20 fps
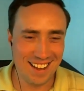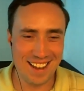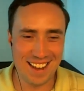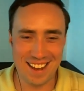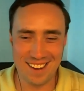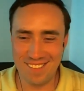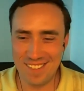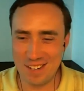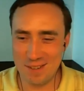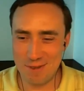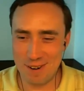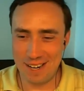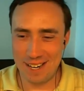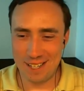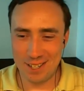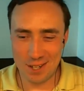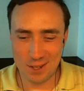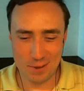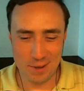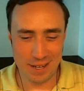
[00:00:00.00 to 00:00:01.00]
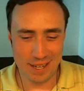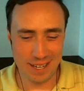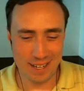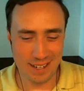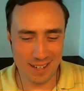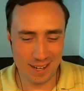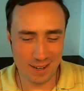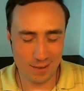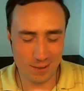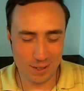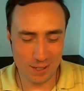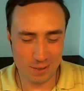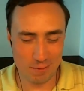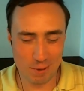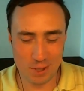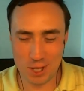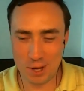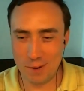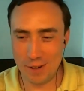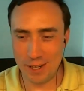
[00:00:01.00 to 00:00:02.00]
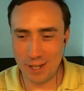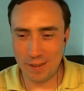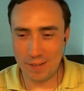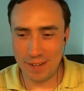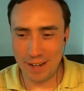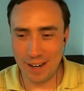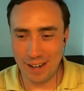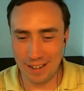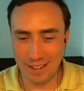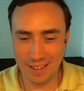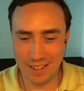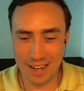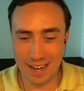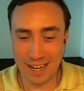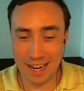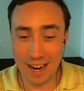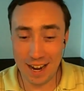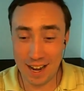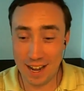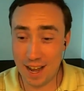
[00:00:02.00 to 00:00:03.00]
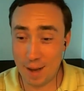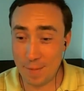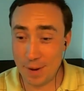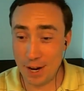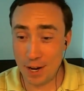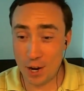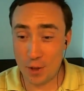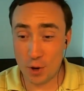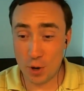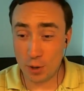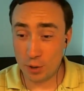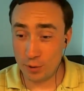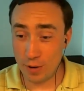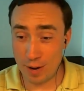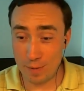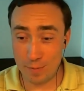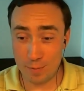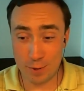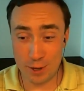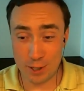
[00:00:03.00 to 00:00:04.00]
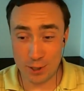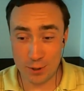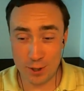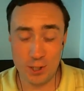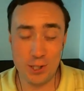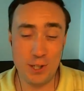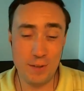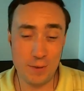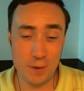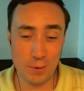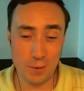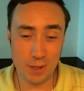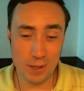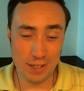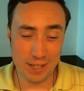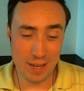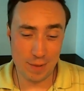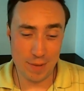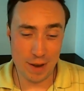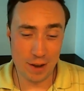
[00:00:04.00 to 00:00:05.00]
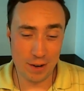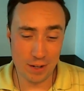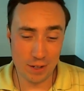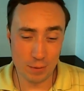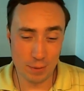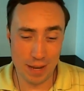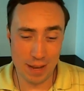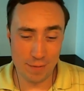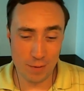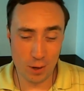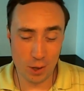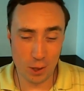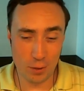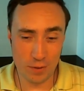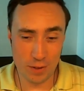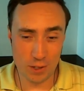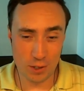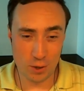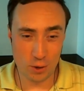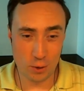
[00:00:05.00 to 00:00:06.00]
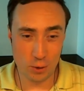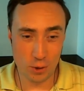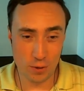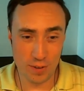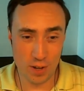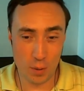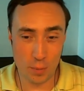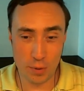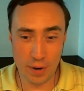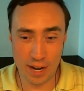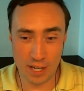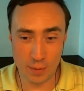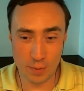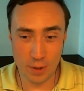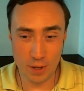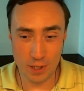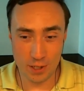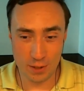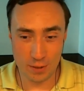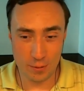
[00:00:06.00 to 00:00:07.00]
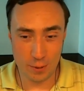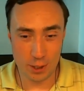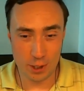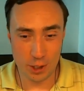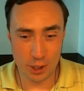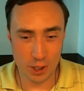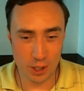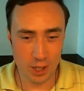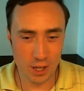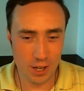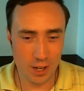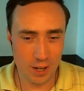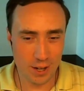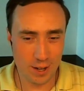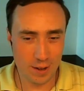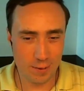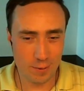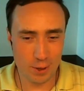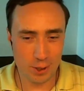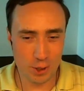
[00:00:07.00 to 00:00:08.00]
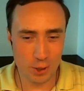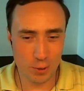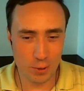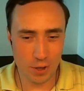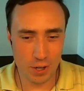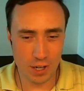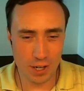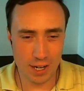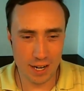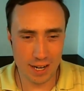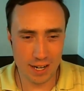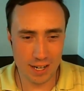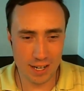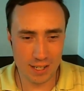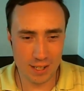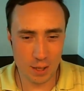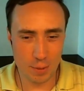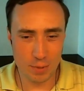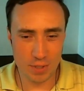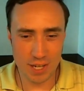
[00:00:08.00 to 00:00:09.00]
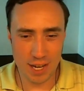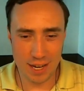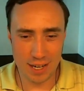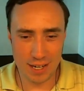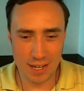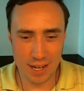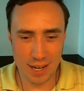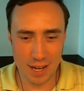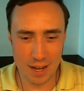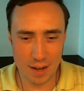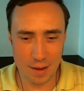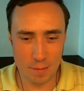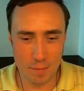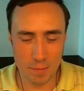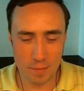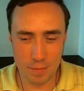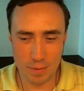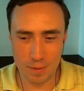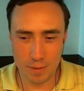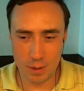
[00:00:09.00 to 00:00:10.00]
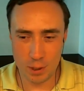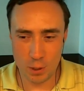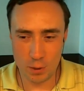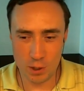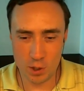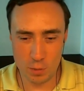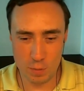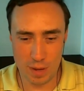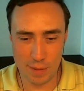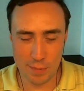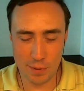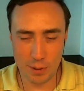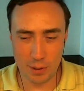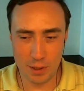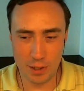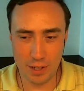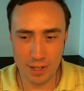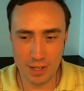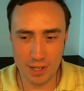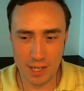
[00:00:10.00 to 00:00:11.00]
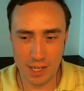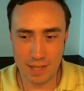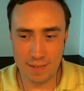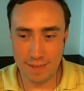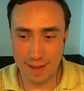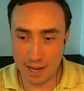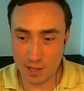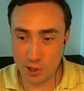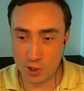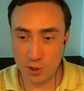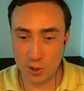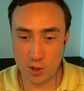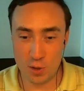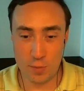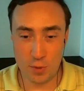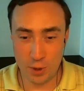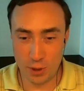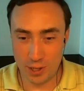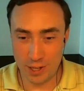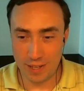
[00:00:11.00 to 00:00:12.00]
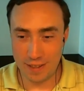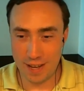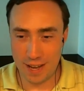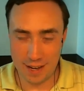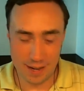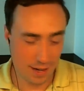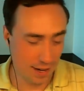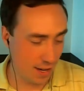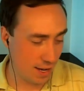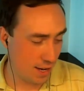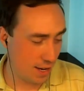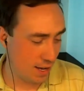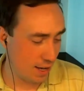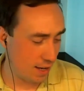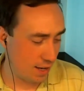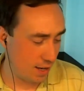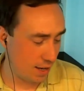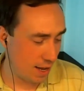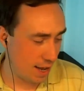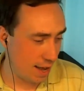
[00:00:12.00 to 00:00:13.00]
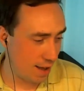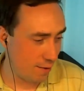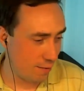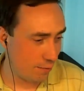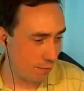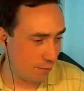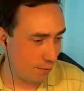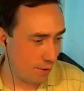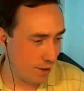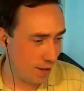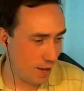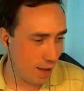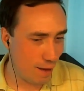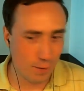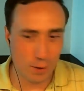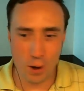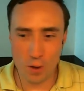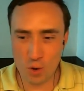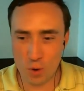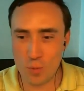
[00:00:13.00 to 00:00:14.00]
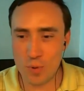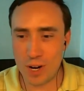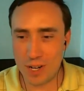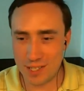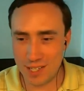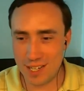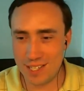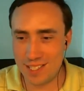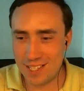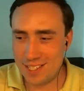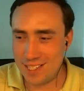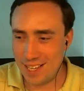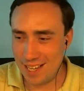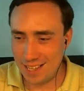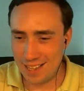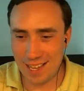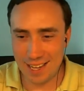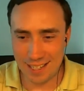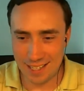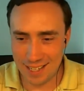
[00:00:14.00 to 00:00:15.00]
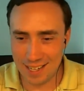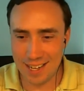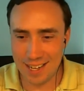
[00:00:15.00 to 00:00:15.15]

and retweeting or tweeting uh, what, what's going on there. I I mean, another great resource if you want to keep out is we have all of these Google Developer Experts, of which of which you are a, a subset. Um, you know, these are people in the external community that uh, have have gone through a process to say like,